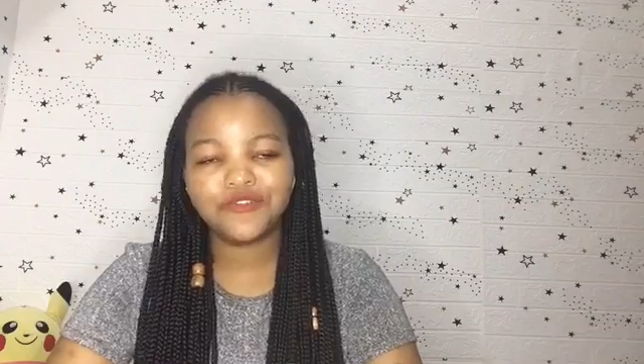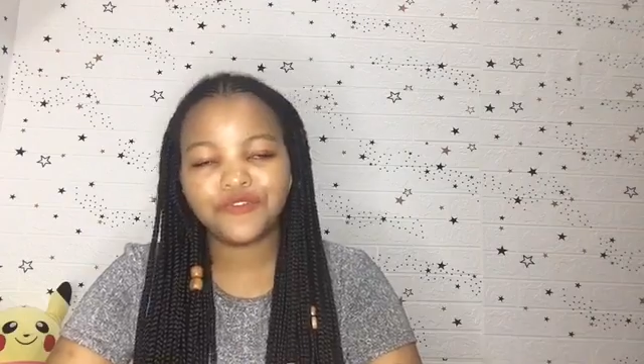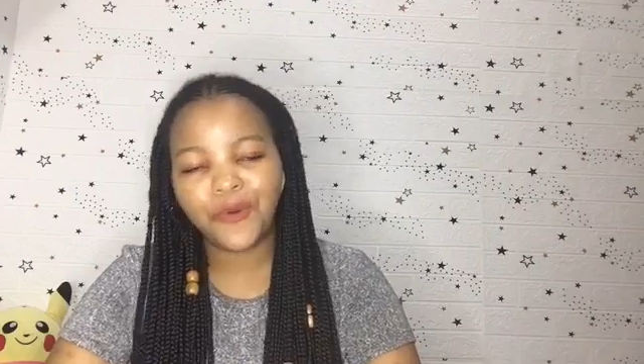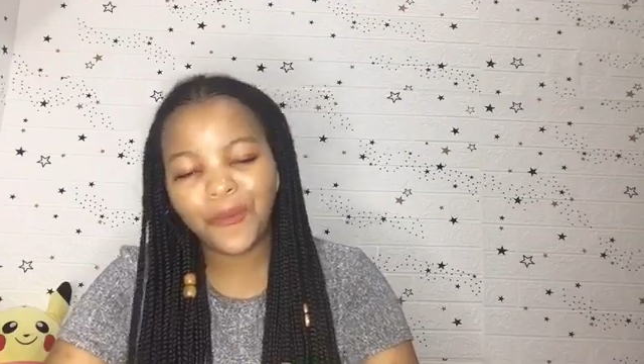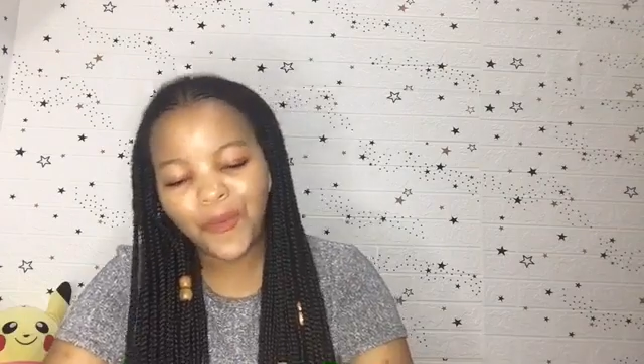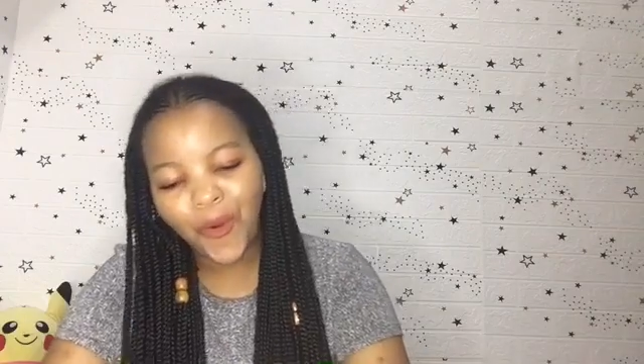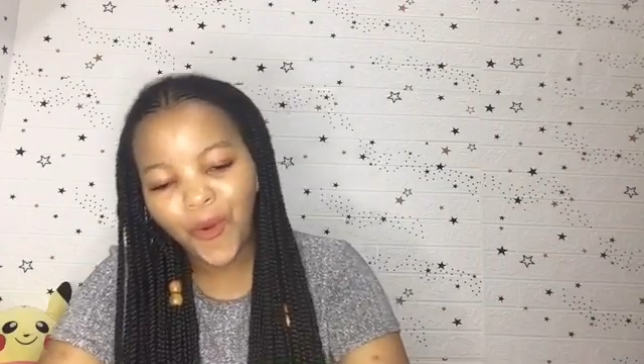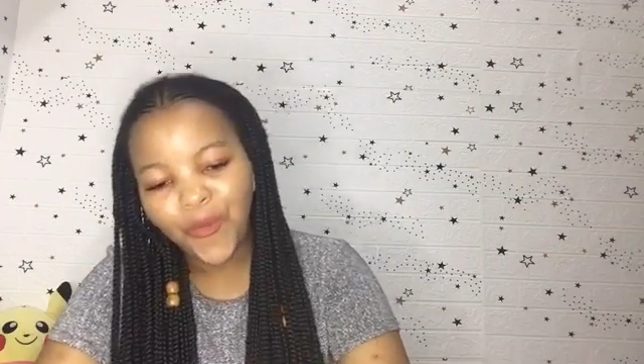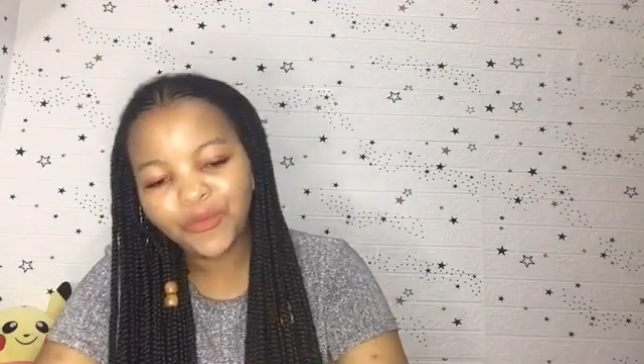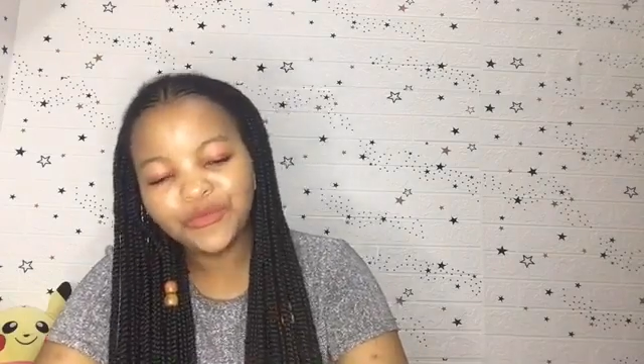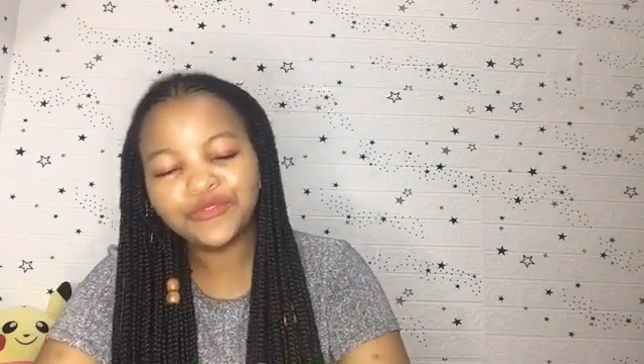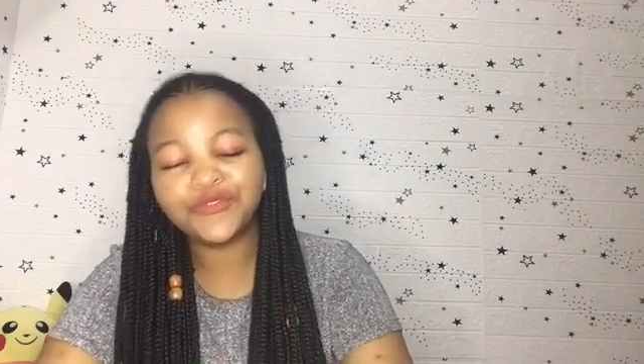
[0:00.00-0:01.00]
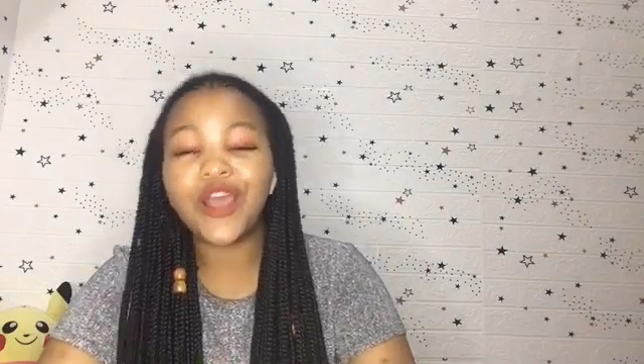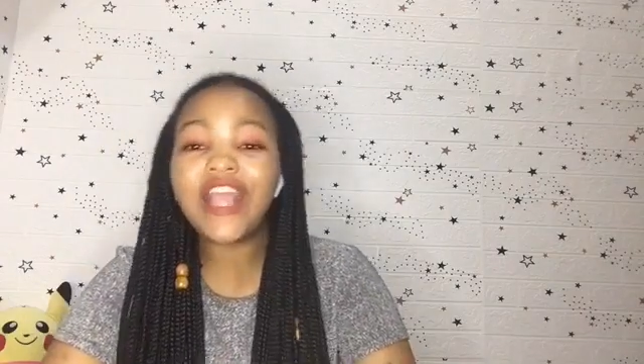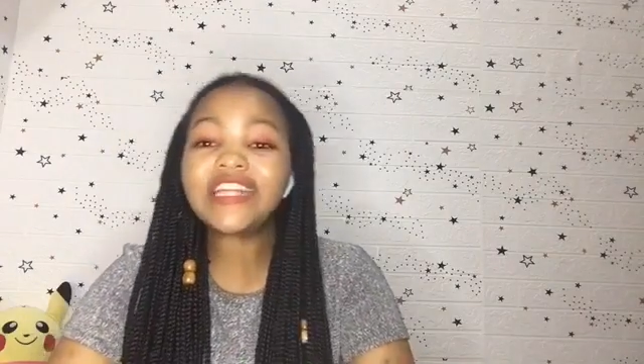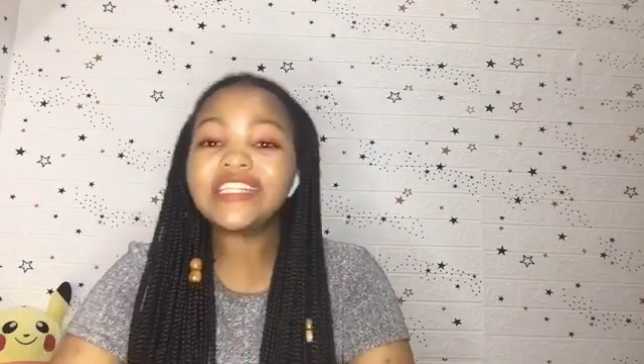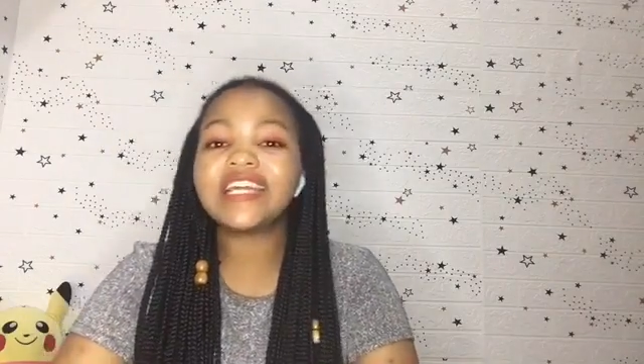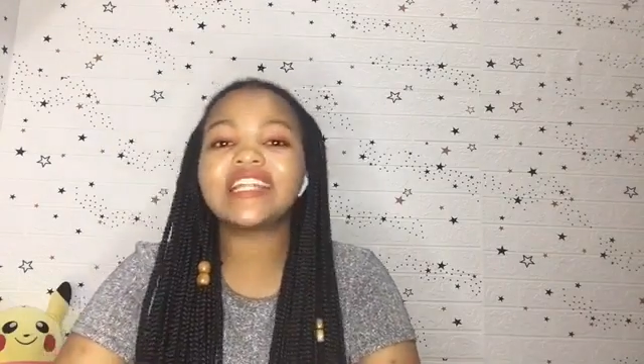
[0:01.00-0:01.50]
from home for
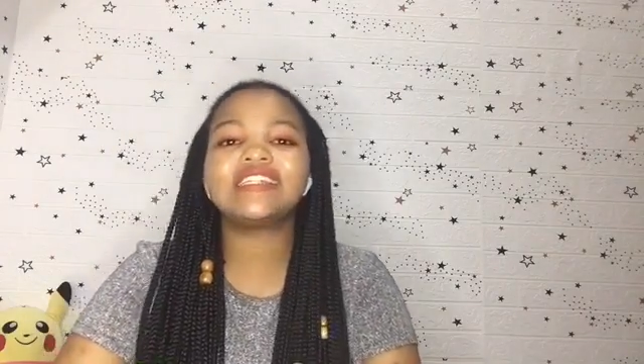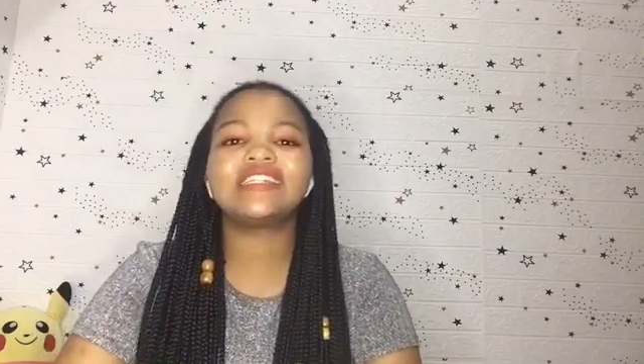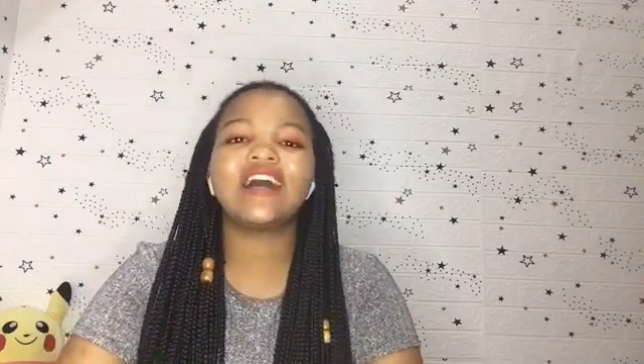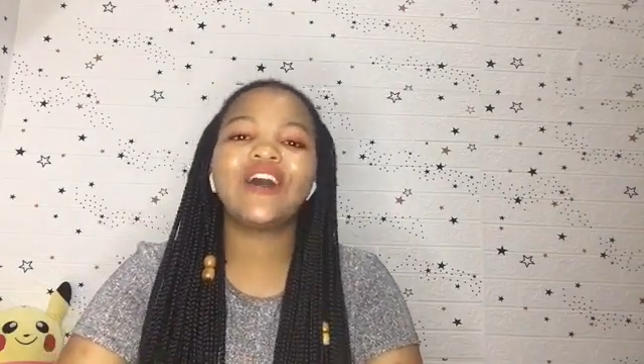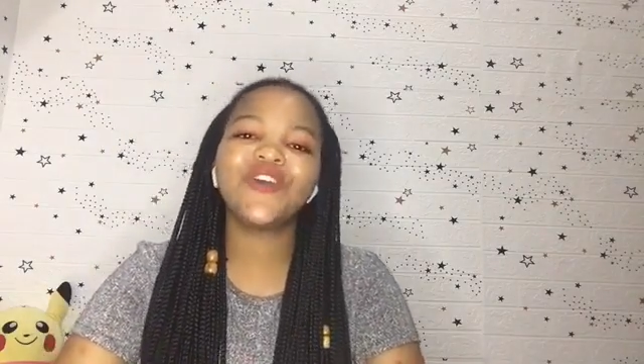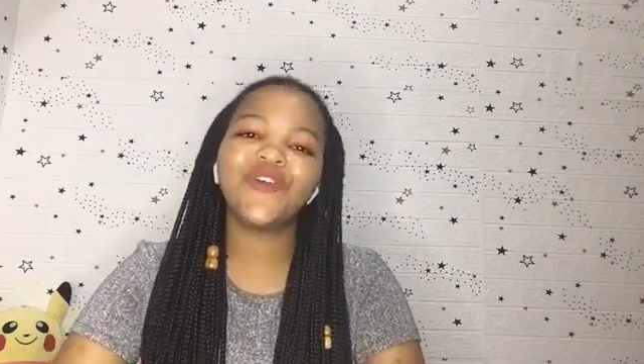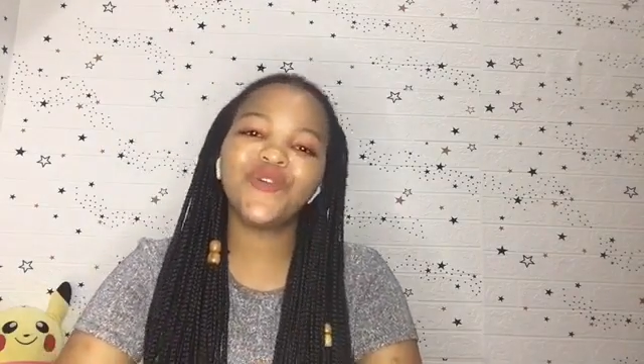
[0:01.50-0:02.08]
international